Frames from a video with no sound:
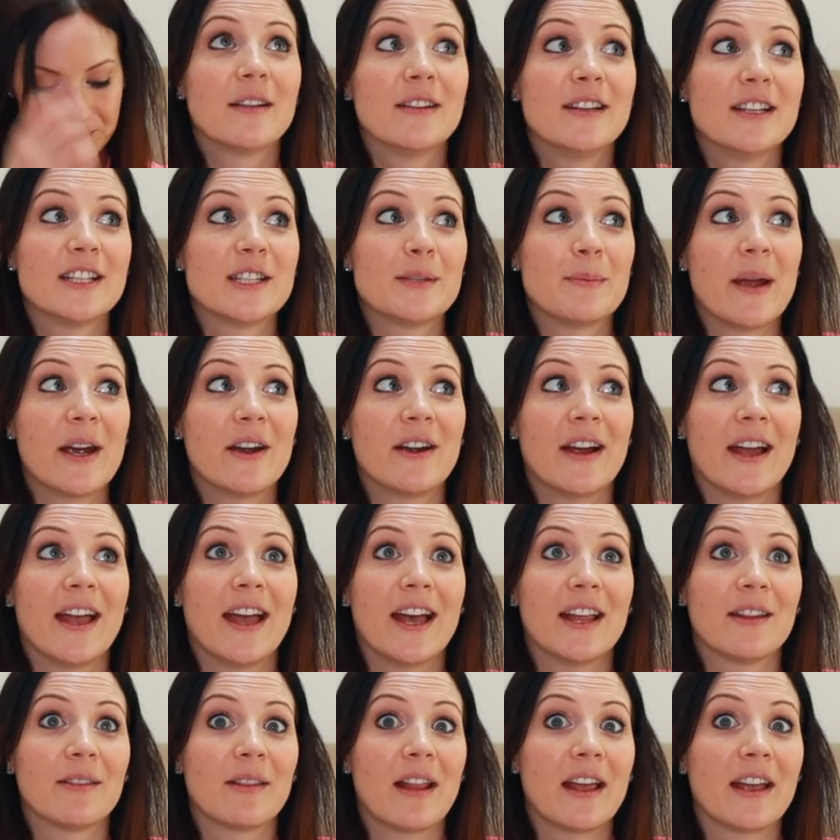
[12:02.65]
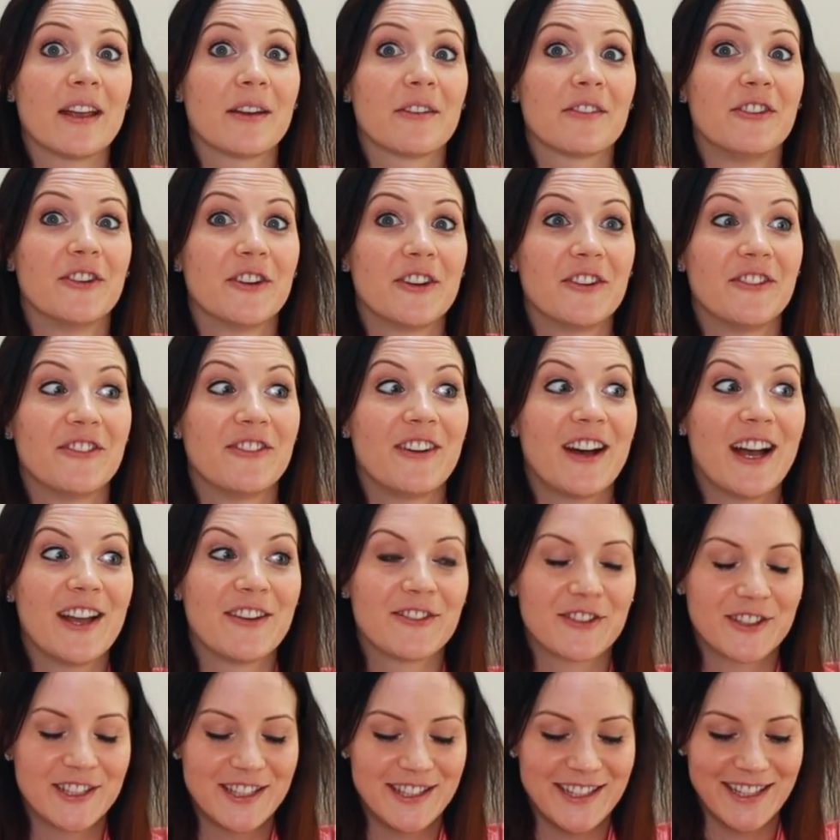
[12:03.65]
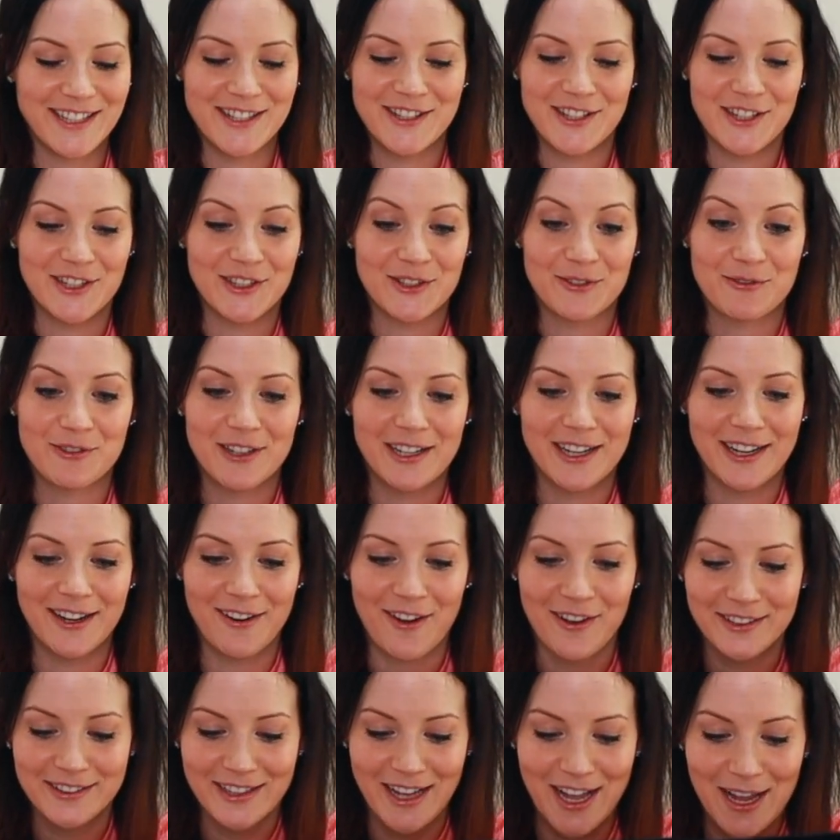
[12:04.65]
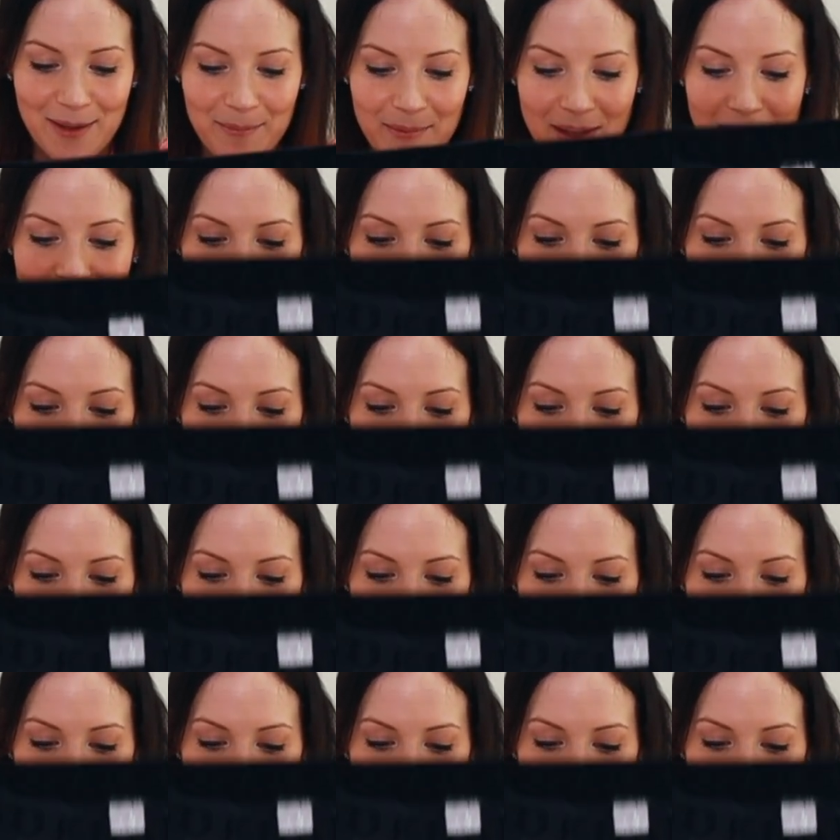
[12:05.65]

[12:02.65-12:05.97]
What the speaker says: This pair I had like for 5 or 6 years, really long time,